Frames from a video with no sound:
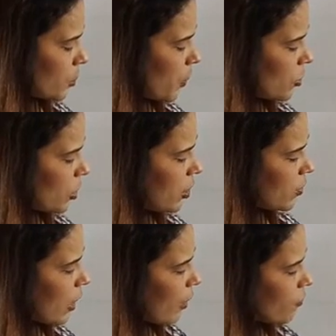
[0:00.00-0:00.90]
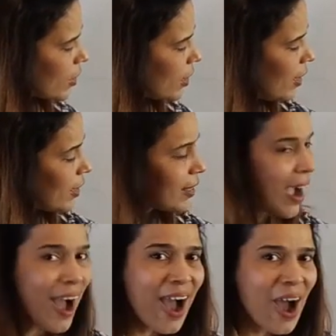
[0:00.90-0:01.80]
picture is left?
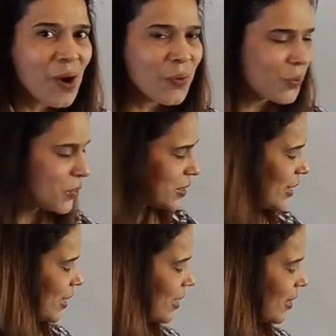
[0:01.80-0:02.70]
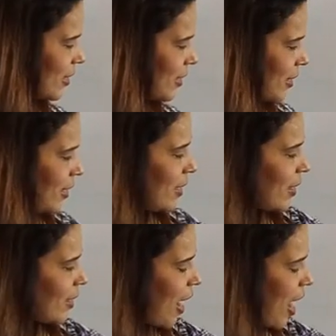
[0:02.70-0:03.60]
Cow. See
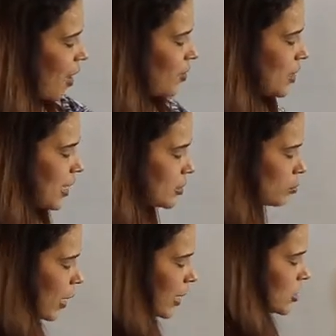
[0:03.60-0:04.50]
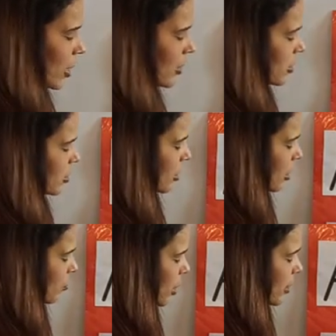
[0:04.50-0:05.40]
cow. Let's match. Let us
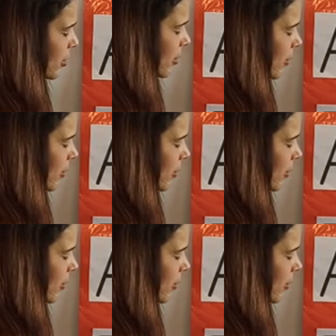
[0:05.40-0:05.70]
see with